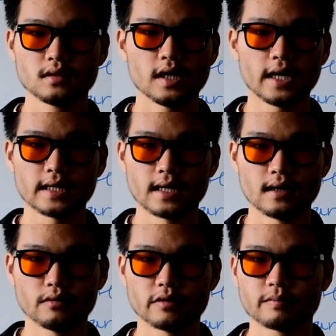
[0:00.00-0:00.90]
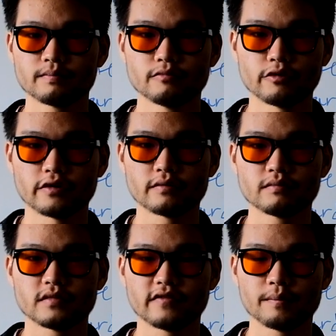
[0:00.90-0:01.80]
hanging out
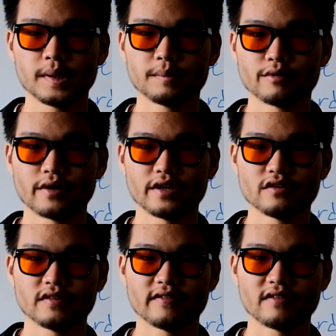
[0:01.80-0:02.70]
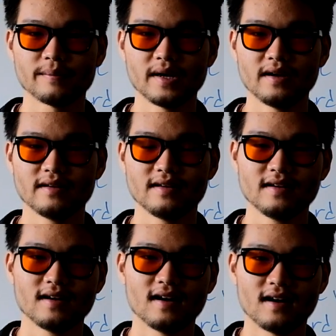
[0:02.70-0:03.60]
with different people that you've never met,
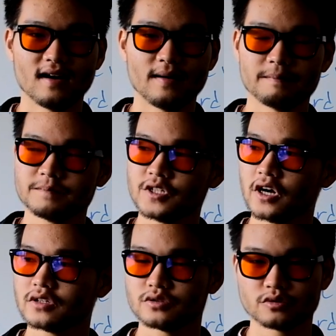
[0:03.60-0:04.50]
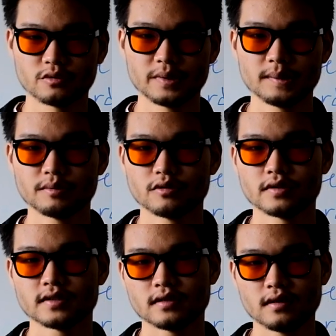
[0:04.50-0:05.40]
talking to cool people,
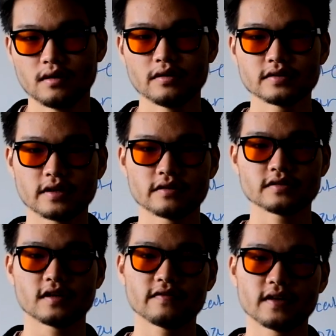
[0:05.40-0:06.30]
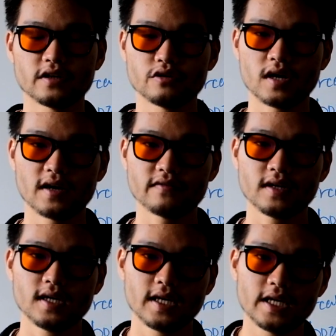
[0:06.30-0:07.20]
and all this other stuff that you
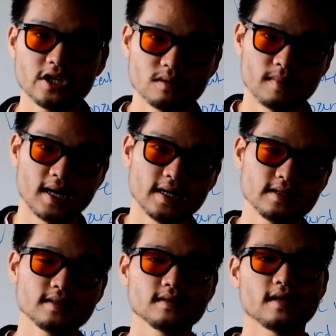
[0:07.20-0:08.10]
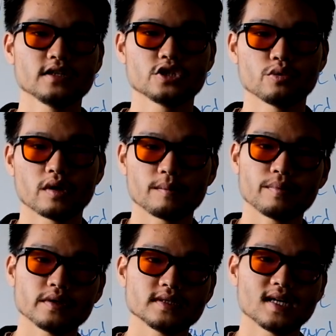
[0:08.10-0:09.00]
have in your mind that you want
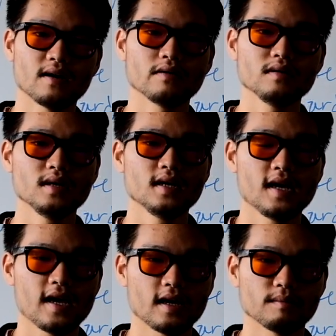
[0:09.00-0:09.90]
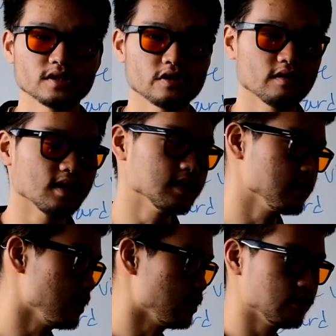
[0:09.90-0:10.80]
to put down and
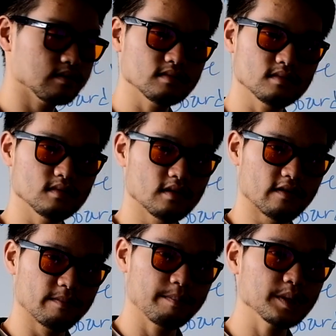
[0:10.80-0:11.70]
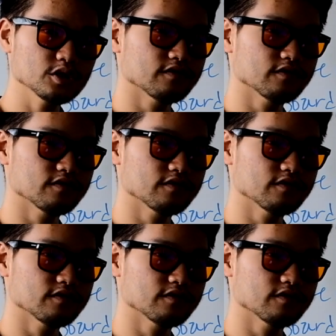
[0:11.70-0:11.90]
materialize in a picture